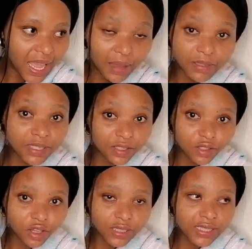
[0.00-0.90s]
I'm
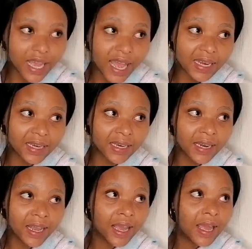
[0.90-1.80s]
still not
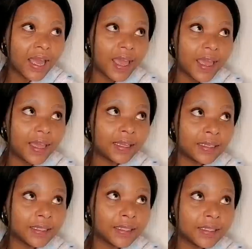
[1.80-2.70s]
done,
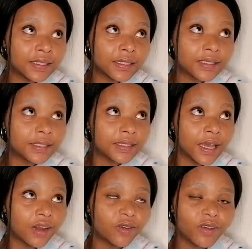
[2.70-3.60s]
and
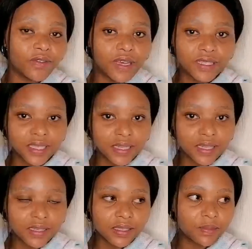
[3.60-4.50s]
I don't know if I said
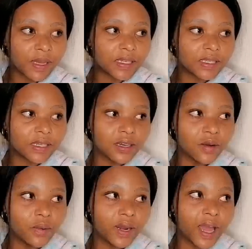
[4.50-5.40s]
this, but
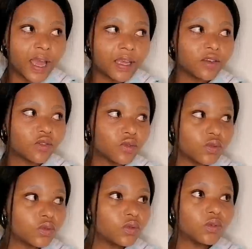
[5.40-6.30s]
when I
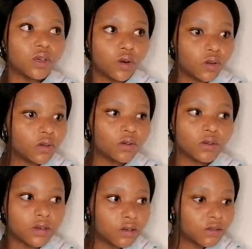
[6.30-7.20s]
do the
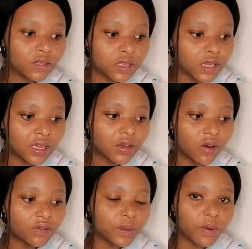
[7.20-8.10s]
whole thing
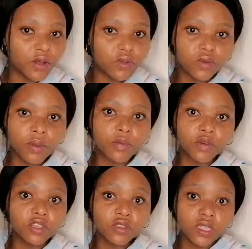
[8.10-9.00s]
of the bathroom, I'm
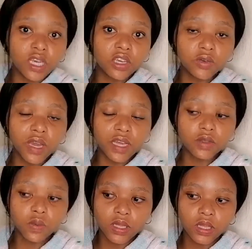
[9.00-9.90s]
going to take you
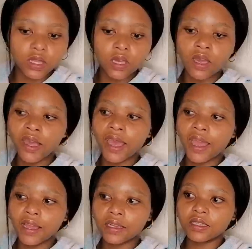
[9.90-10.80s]
guys with,
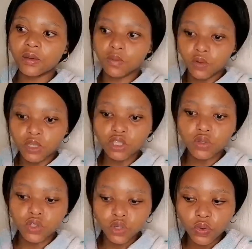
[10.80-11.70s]
and I'm going
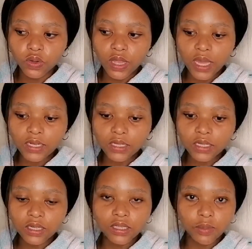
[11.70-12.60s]
to show you that
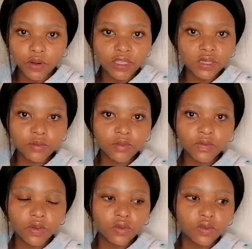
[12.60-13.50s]
it's possible
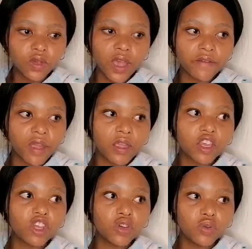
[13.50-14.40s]
for you to have a
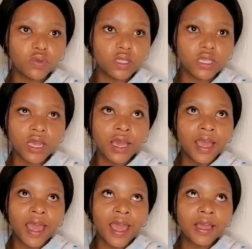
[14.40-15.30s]
cute
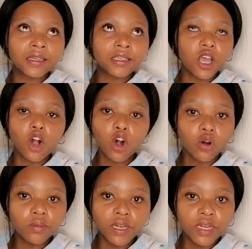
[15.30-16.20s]
and a
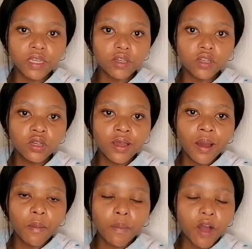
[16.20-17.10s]
homely
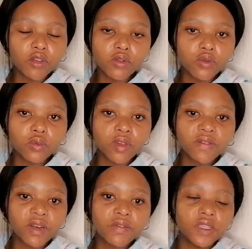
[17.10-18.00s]
bathroom,
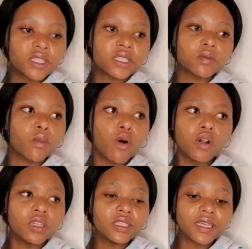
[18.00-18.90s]
even if it's
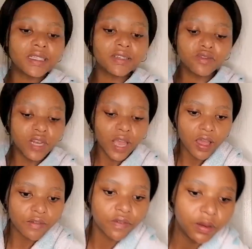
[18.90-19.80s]
small. It doesn't really
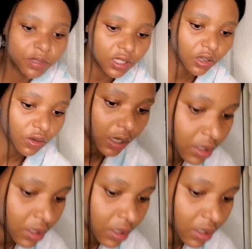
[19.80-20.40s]
have, let me take you